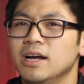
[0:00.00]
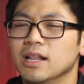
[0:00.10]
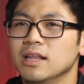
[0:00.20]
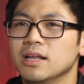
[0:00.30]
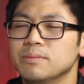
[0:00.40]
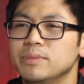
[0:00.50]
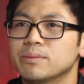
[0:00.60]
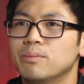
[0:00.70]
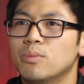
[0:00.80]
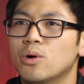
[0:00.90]
a little
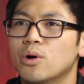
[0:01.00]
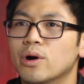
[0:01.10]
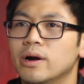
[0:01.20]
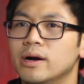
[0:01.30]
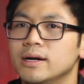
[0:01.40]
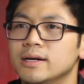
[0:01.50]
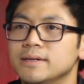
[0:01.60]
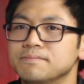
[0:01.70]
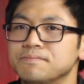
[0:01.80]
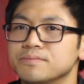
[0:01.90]
bit more
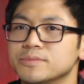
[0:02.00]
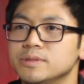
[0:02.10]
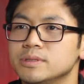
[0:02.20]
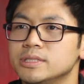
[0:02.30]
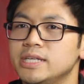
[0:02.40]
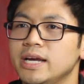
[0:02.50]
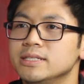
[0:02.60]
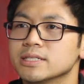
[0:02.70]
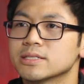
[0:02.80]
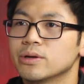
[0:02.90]
um,
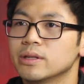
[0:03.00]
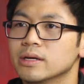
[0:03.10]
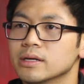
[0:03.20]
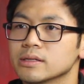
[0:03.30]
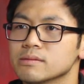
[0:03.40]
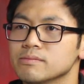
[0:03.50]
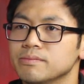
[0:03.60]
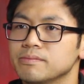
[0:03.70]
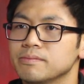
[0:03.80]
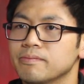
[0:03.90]
changes on the
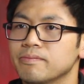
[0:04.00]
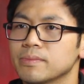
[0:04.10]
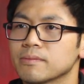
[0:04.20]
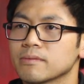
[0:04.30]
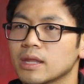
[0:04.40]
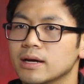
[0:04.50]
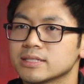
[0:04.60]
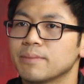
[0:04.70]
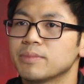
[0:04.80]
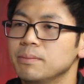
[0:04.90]

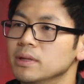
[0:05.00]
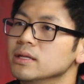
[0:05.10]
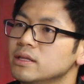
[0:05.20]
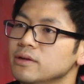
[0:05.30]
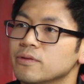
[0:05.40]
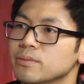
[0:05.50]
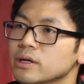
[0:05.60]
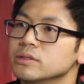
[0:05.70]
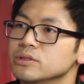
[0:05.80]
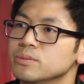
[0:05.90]
acceptability from the
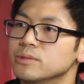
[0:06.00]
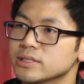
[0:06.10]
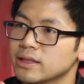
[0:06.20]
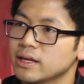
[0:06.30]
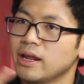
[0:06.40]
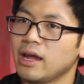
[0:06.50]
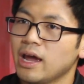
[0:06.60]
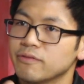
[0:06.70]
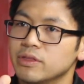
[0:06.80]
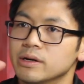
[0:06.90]
consumers. I think they
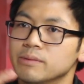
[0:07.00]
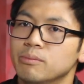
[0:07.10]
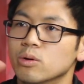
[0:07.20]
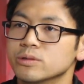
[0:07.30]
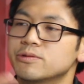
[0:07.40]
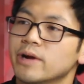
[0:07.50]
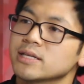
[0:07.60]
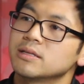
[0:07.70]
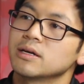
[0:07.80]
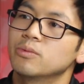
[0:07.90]
have the most
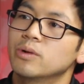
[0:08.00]
drastic